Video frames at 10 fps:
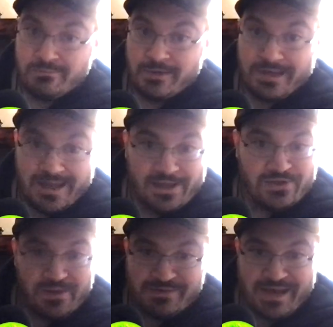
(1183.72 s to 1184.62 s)
Again,
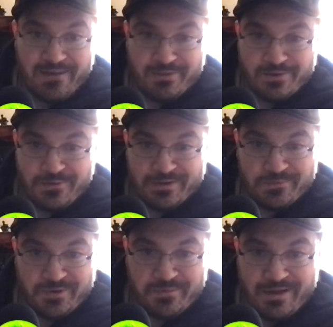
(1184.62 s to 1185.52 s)
James Cameron
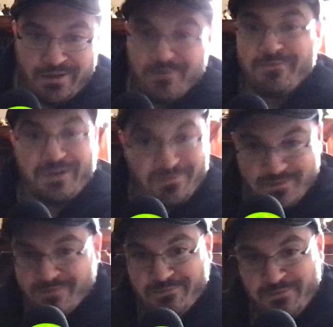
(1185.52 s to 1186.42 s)
directed one of my other
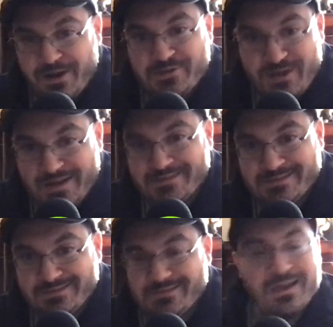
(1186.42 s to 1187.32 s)
favorite
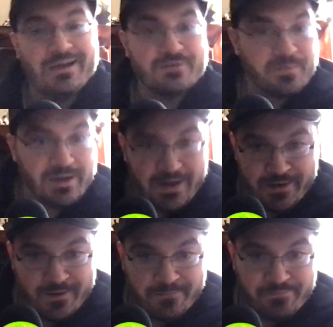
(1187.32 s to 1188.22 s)
franchises,
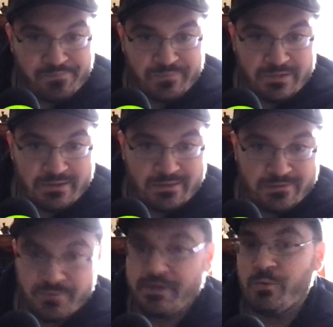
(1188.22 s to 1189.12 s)
Terminator.
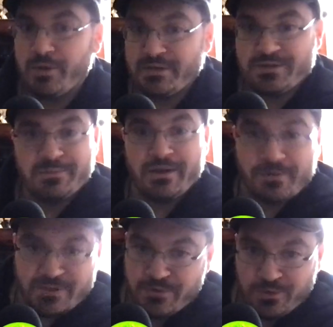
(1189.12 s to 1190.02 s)
Terminator 1, Terminator
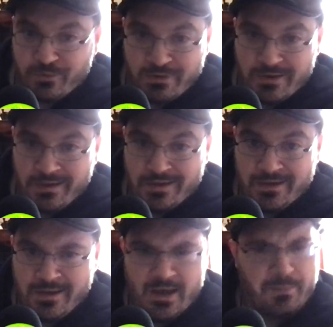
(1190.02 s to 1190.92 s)
2.
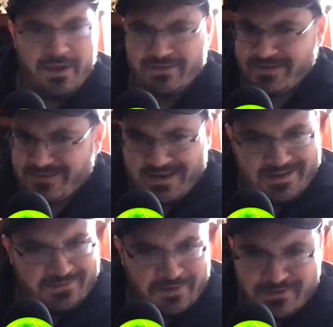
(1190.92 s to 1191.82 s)
Amazing
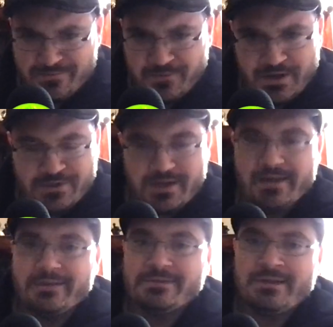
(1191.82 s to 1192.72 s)
science fiction
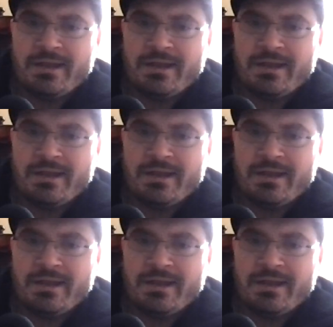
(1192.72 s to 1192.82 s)
franchise.